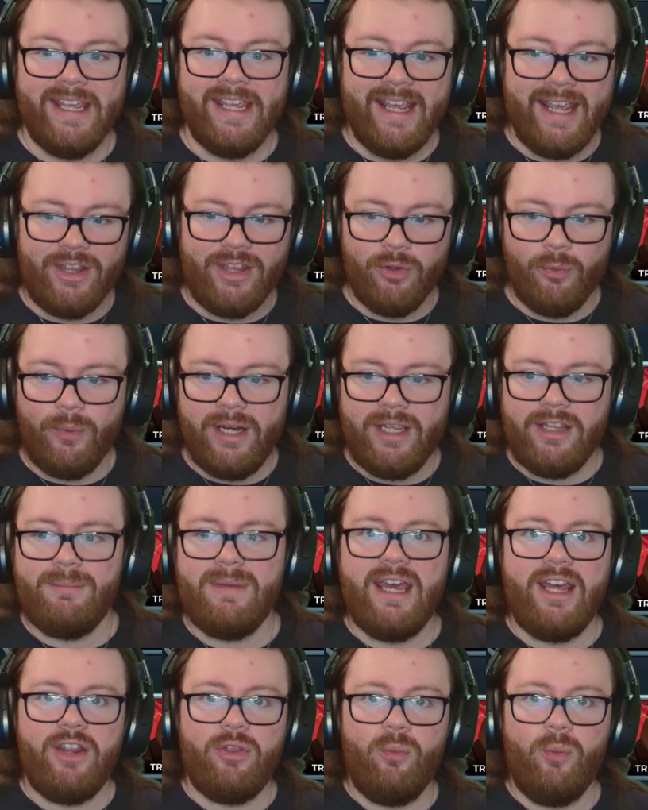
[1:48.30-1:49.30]
And the way the
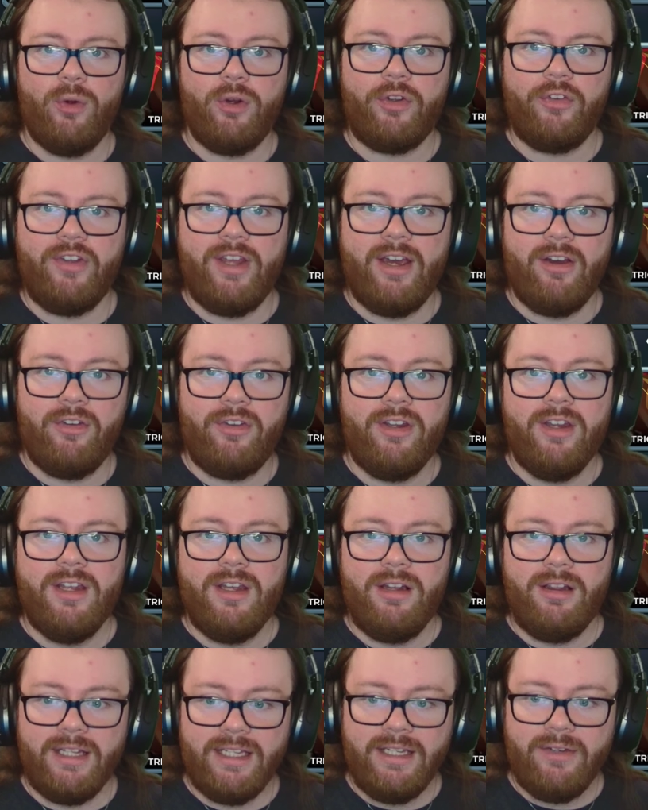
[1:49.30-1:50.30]
math works out
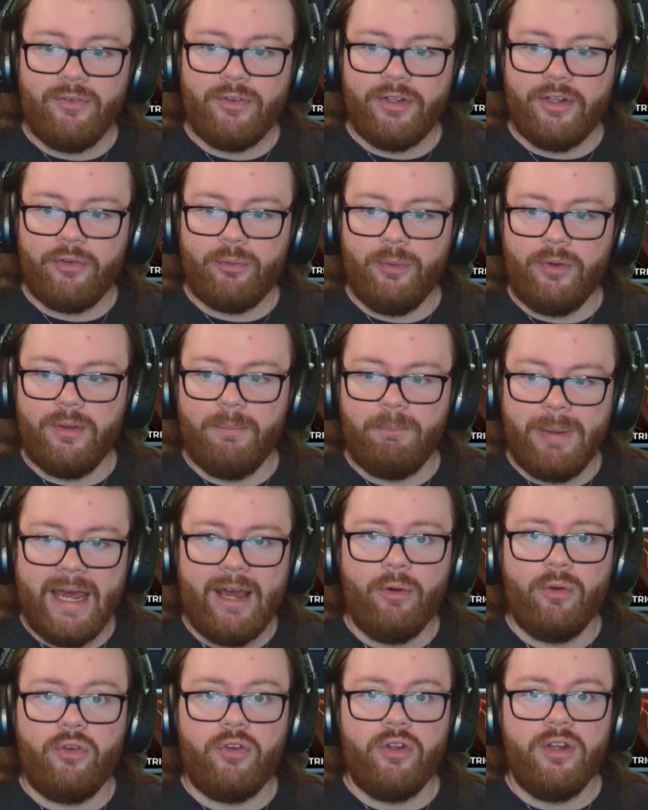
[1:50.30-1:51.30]
leaves us with
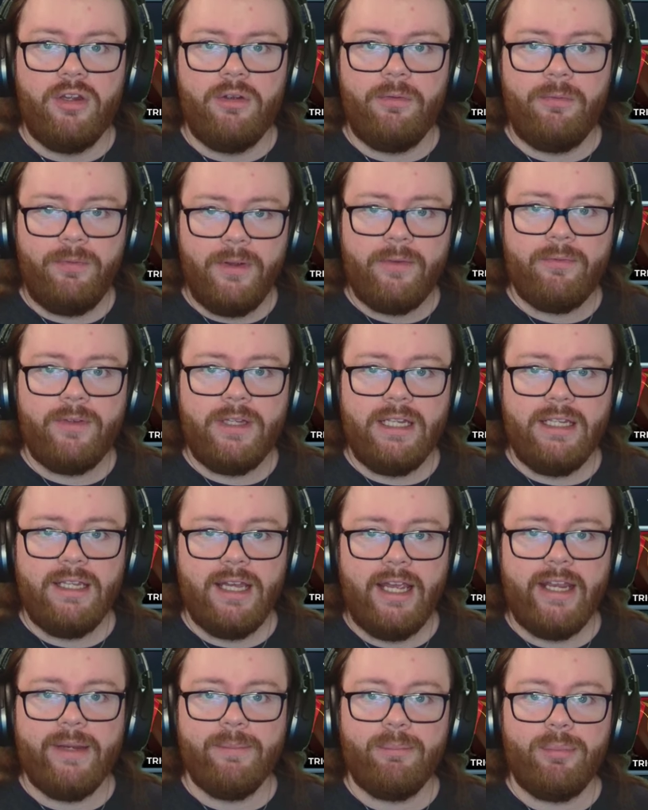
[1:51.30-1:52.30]
about
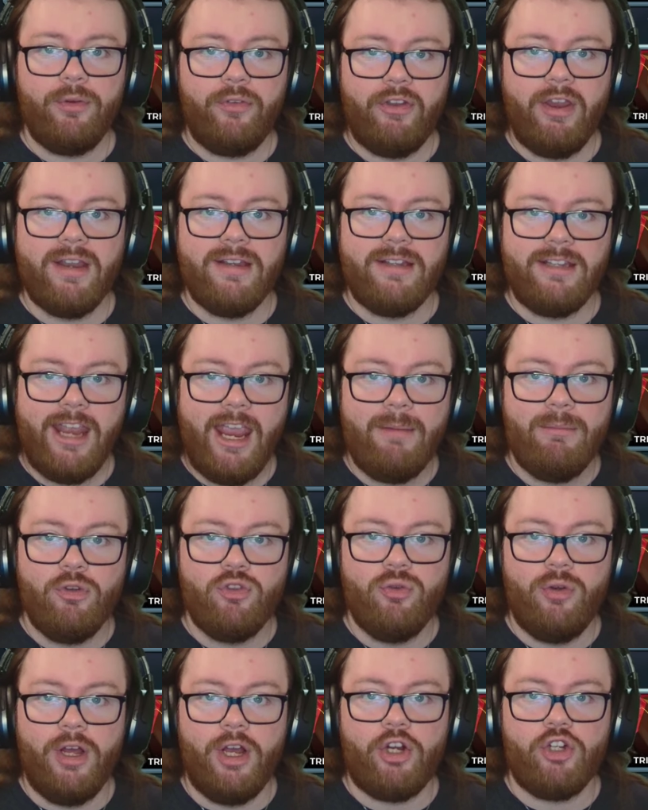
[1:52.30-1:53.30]
59% damage
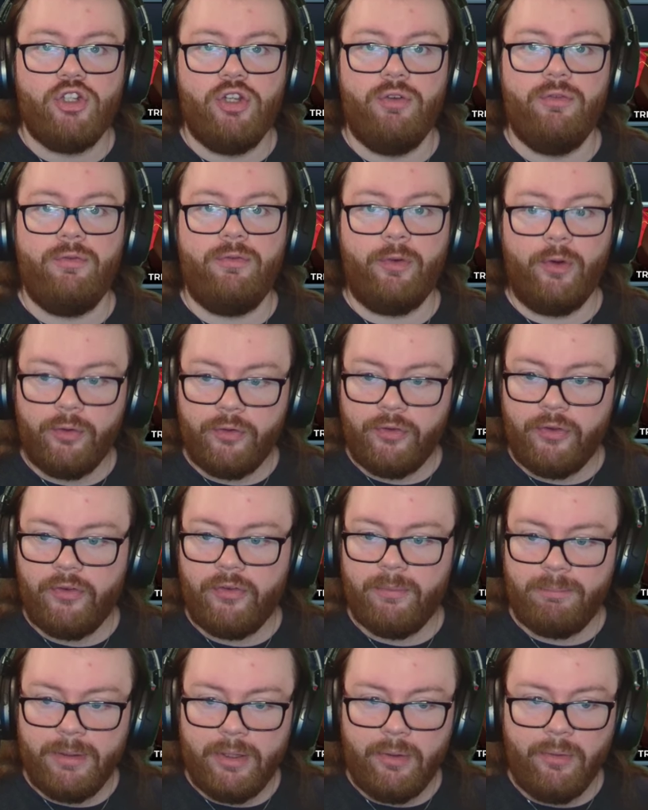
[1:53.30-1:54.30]
reduction versus
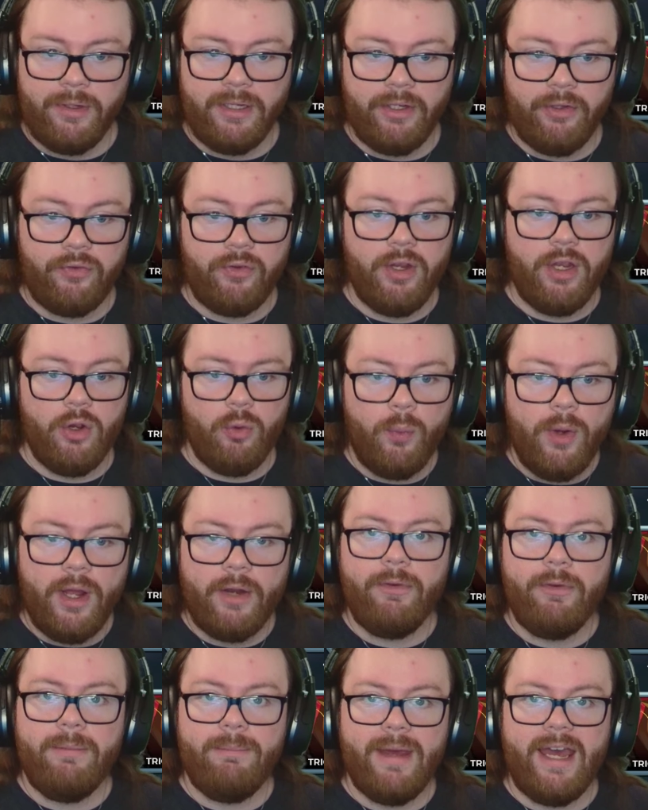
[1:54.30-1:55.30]
abilities
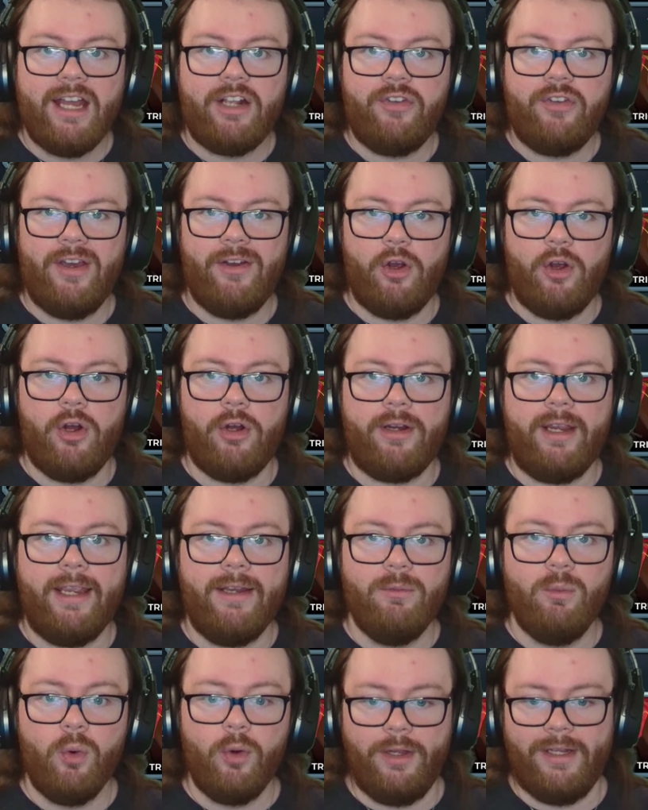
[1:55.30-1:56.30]
when we max out
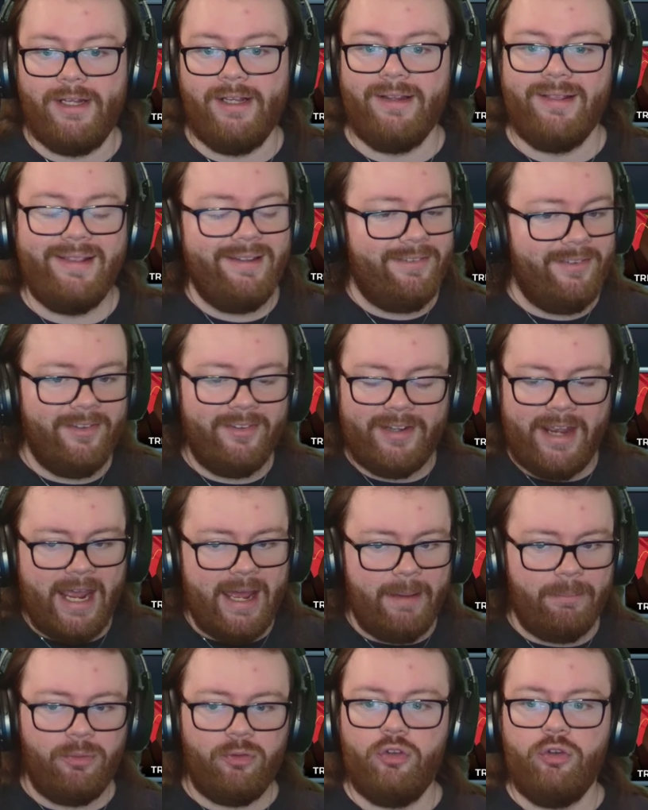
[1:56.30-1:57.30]
Arcane Warding. This is
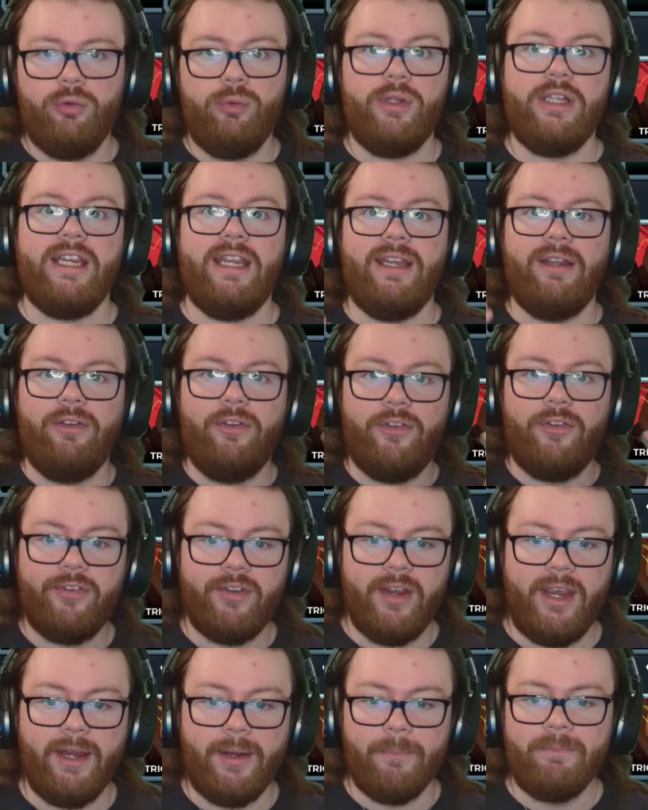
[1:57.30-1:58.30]
absolutely
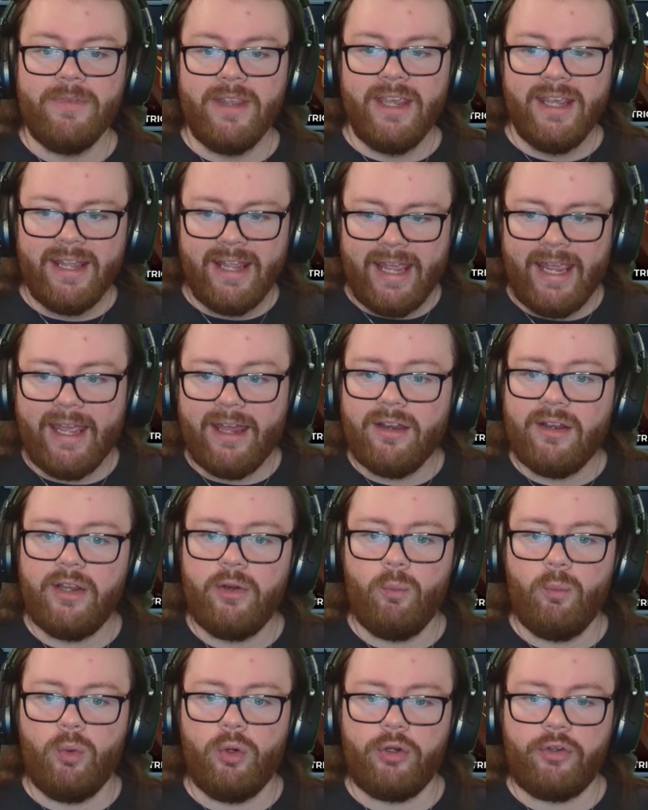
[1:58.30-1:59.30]
insane. And
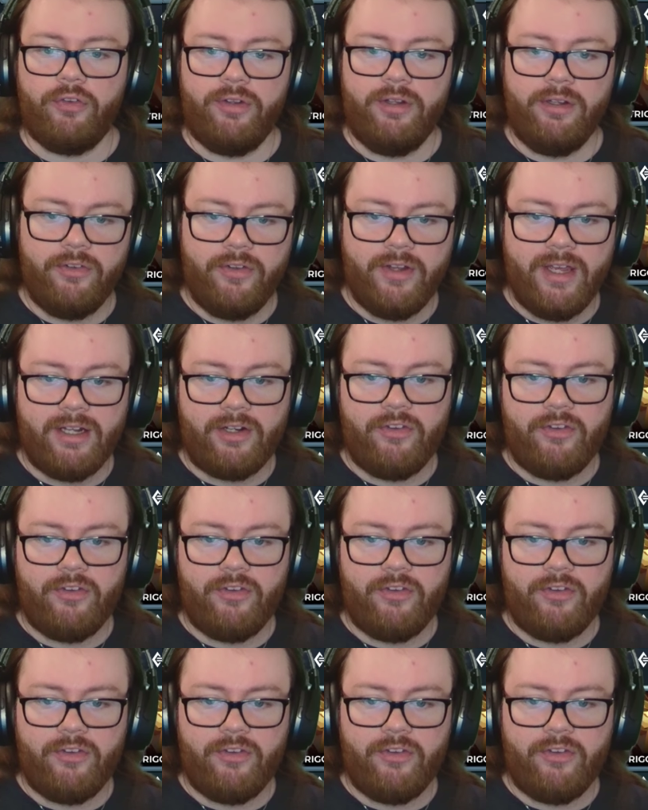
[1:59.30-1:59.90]
it works the exact